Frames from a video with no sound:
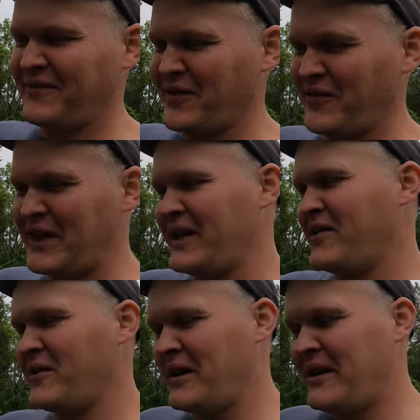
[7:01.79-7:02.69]
for the
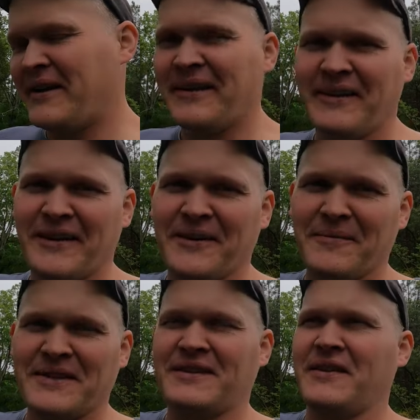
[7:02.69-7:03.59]
video.
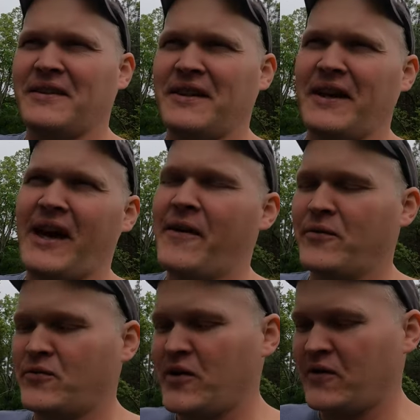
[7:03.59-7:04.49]
This is like the day after
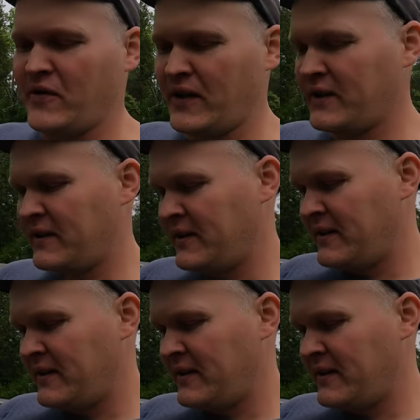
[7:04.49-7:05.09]
the drift event.